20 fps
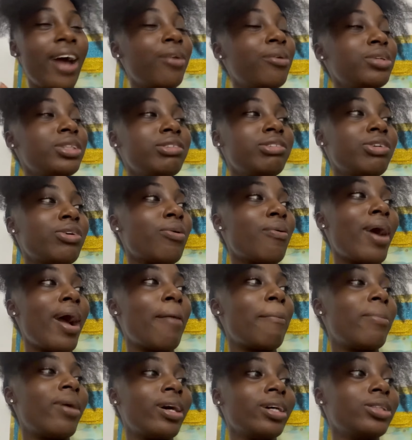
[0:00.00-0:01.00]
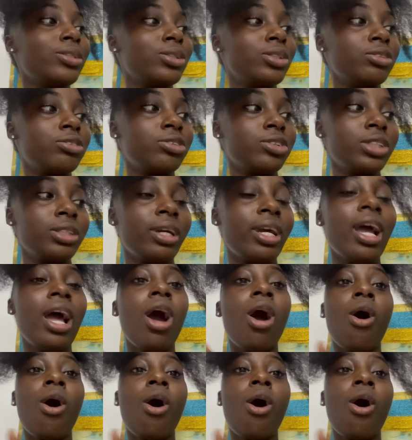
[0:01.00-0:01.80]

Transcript: don't even know why I bought Tutti Frutti.